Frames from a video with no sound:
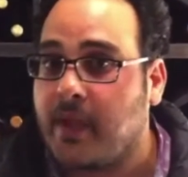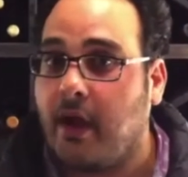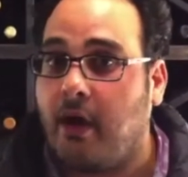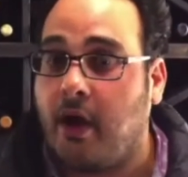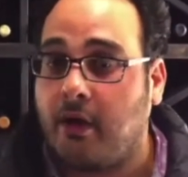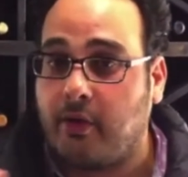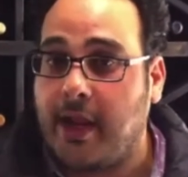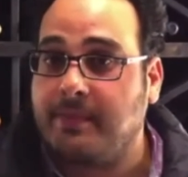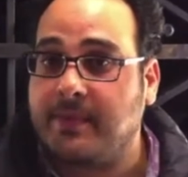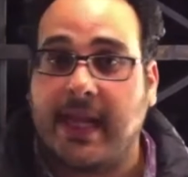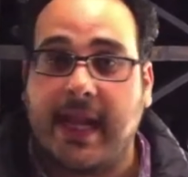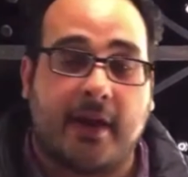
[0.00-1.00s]
are grapes
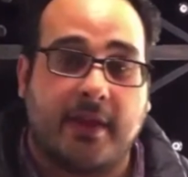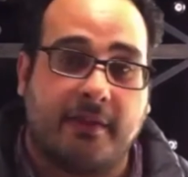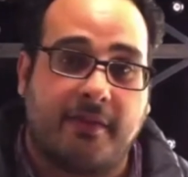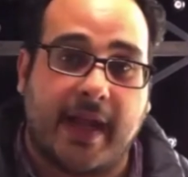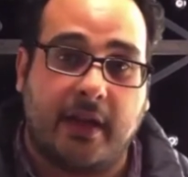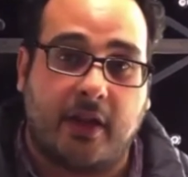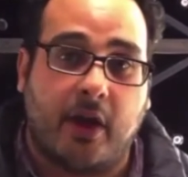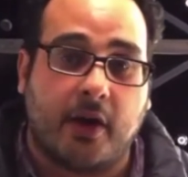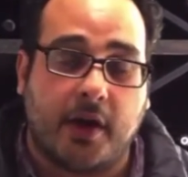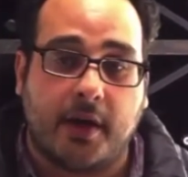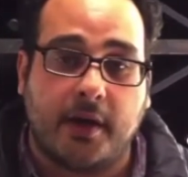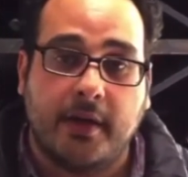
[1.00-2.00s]
that hang on the vine
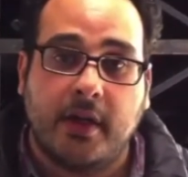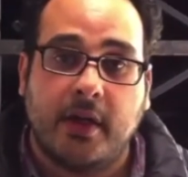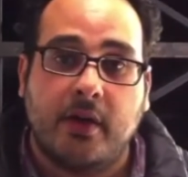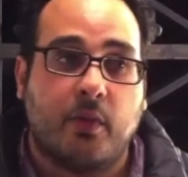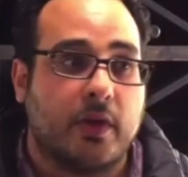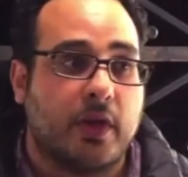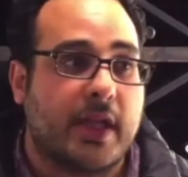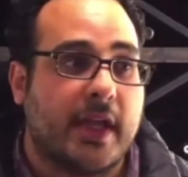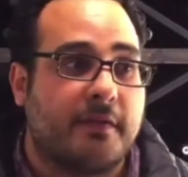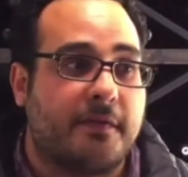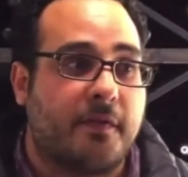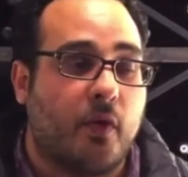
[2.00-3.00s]
longer. We're looking
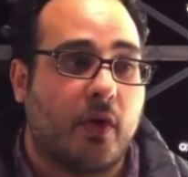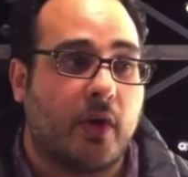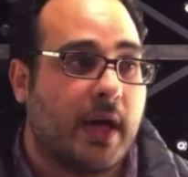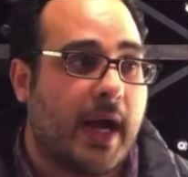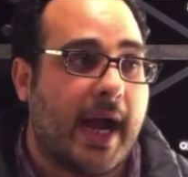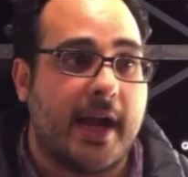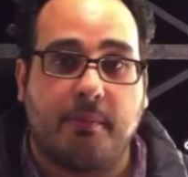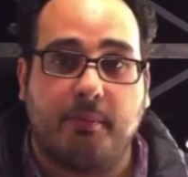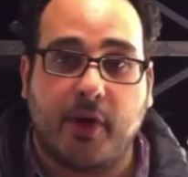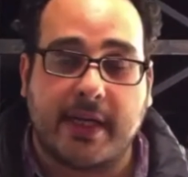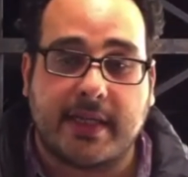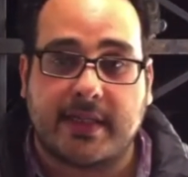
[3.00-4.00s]
for higher
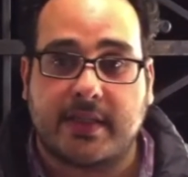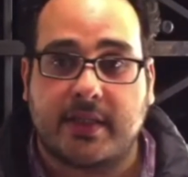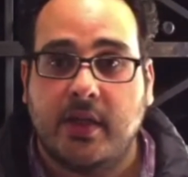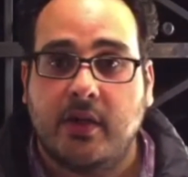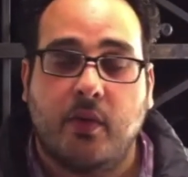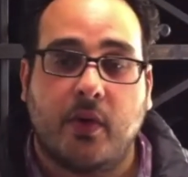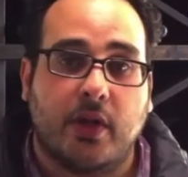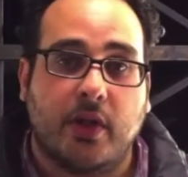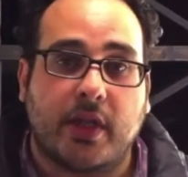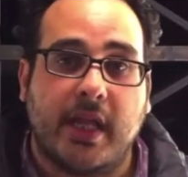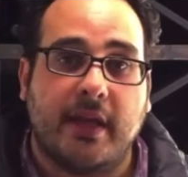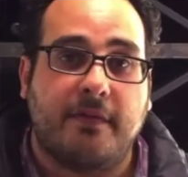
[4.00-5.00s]
Brix. We're
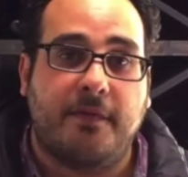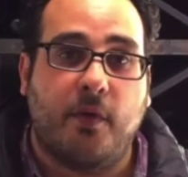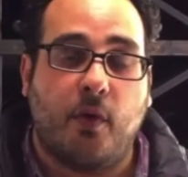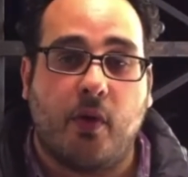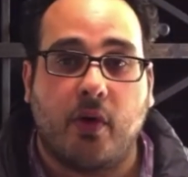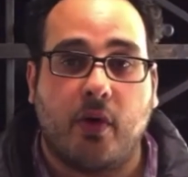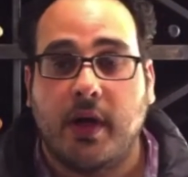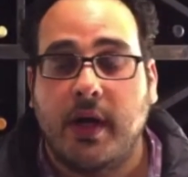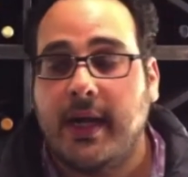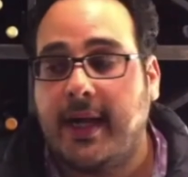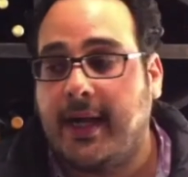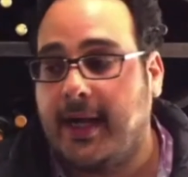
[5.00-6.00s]
looking for
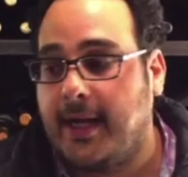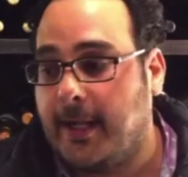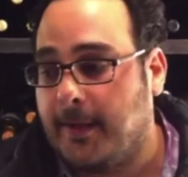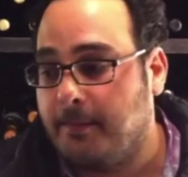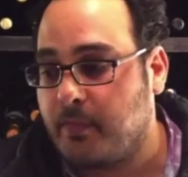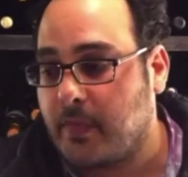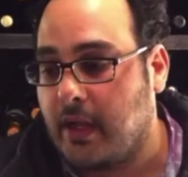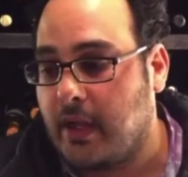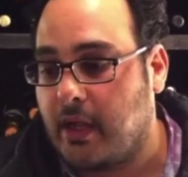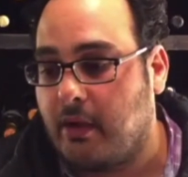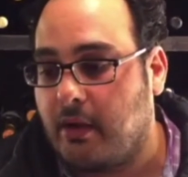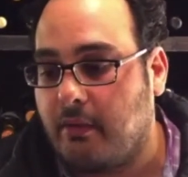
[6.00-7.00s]
um,
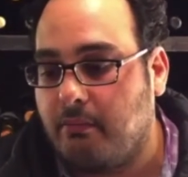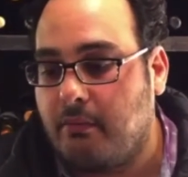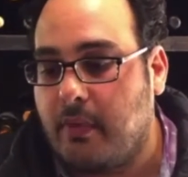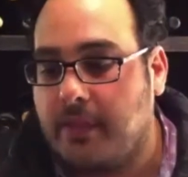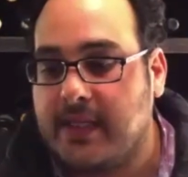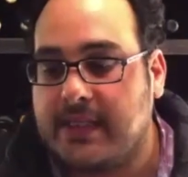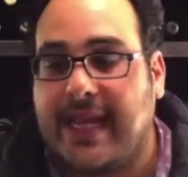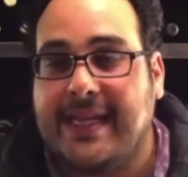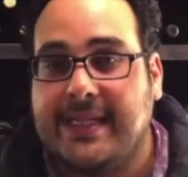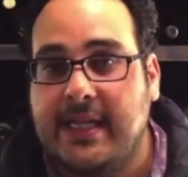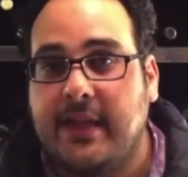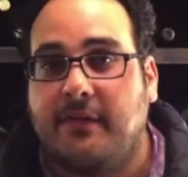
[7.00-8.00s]
uh, this
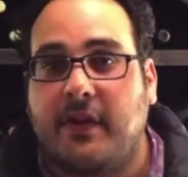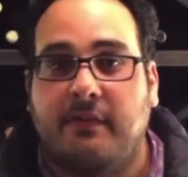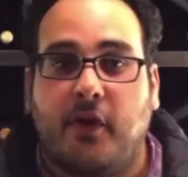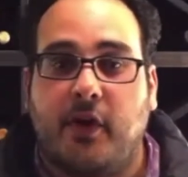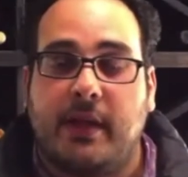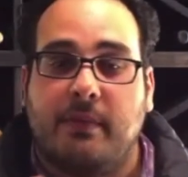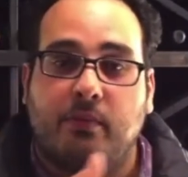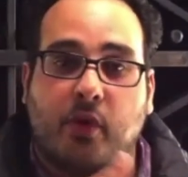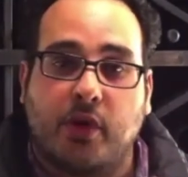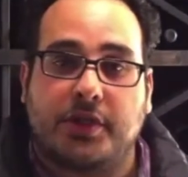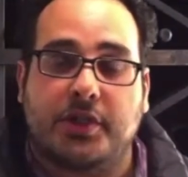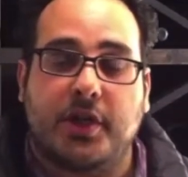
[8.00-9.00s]
idea of converting more
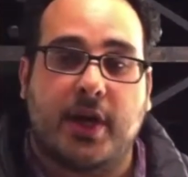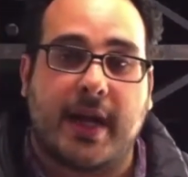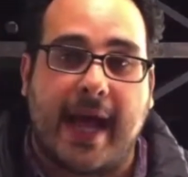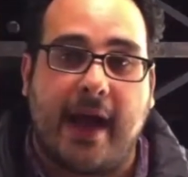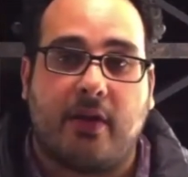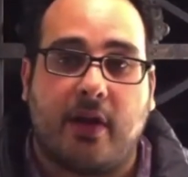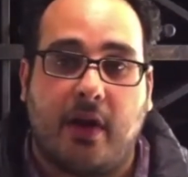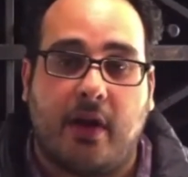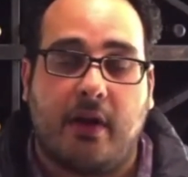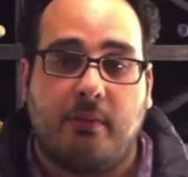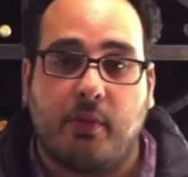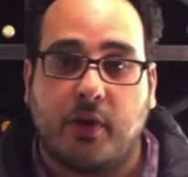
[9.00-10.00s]
sugar to
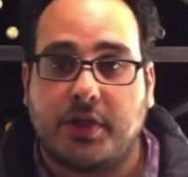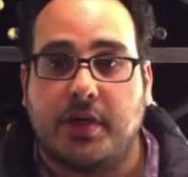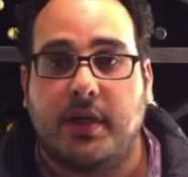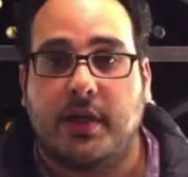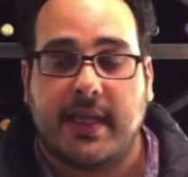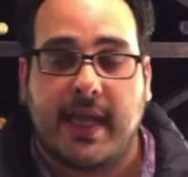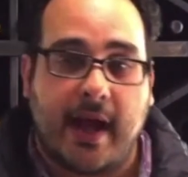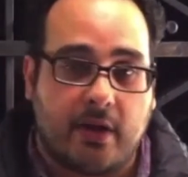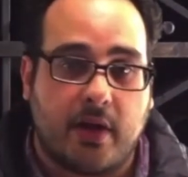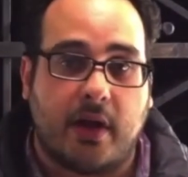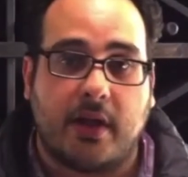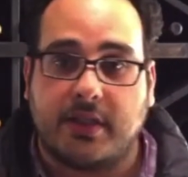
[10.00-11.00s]
alcohol, more sugar to
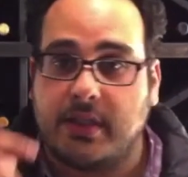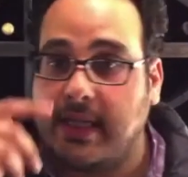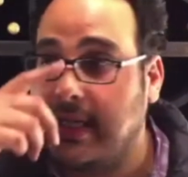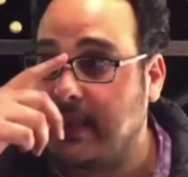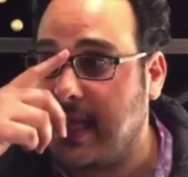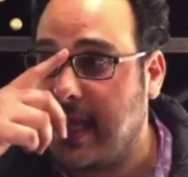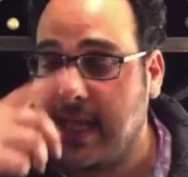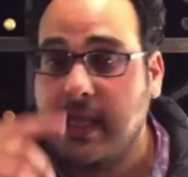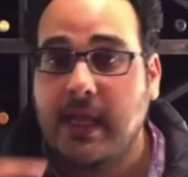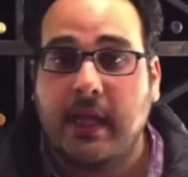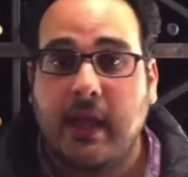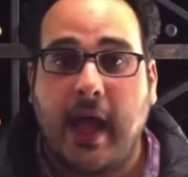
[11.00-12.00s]
alcohol to get a,
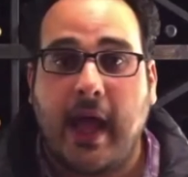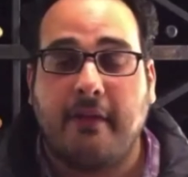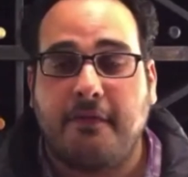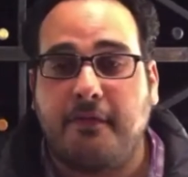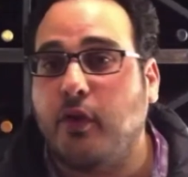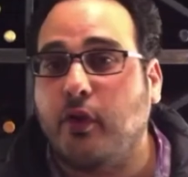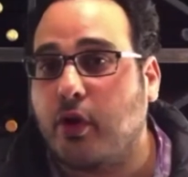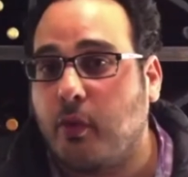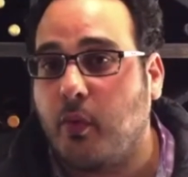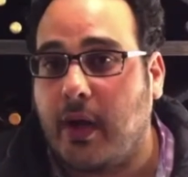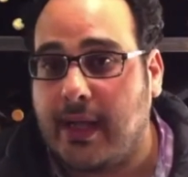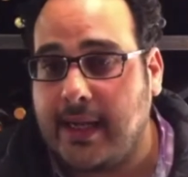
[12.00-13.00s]
a fuller
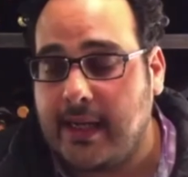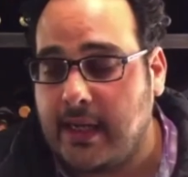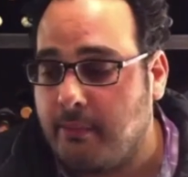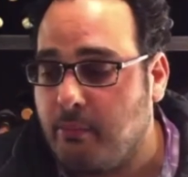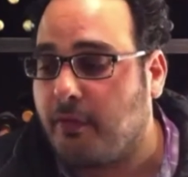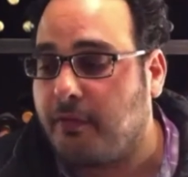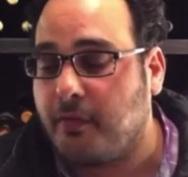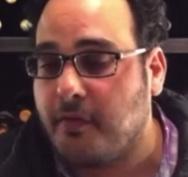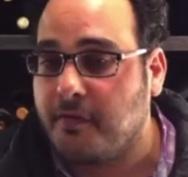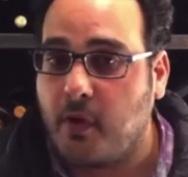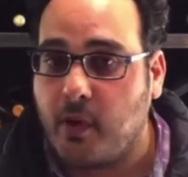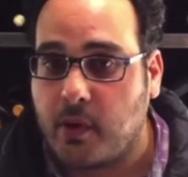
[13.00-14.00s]
wine, a more fruit
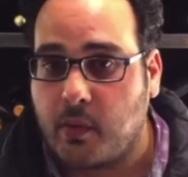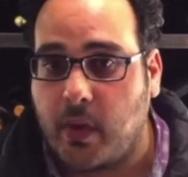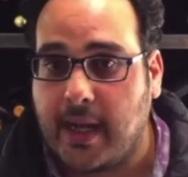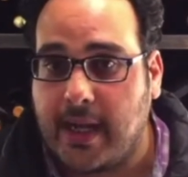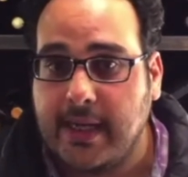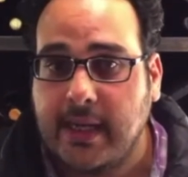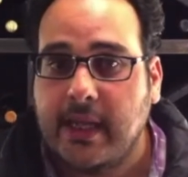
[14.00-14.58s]
forward wine.